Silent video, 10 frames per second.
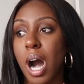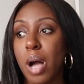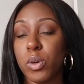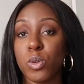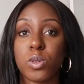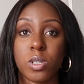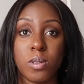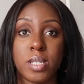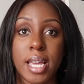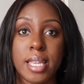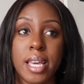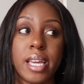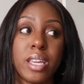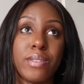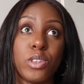I would also say
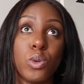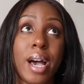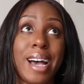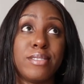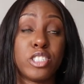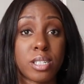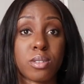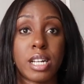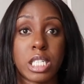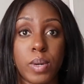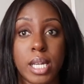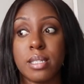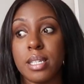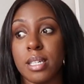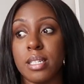that if you have just
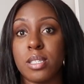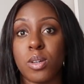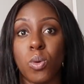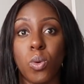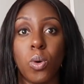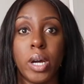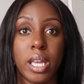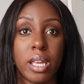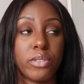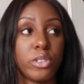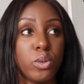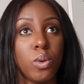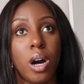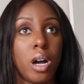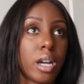graduated or if
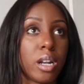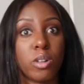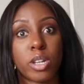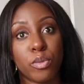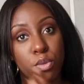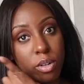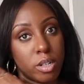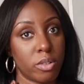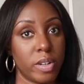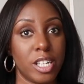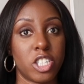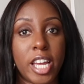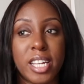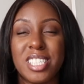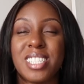you are kind of looking for a career
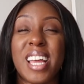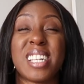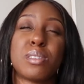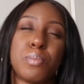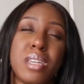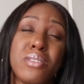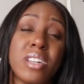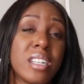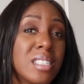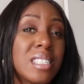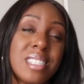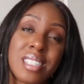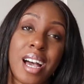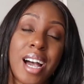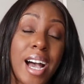change,
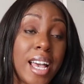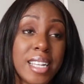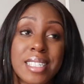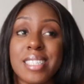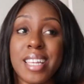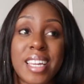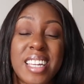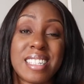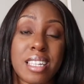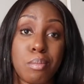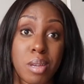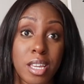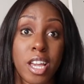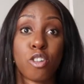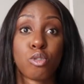experience, I hate to say it, is going to
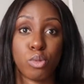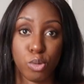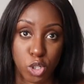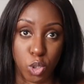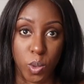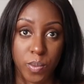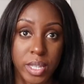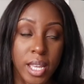be crucial.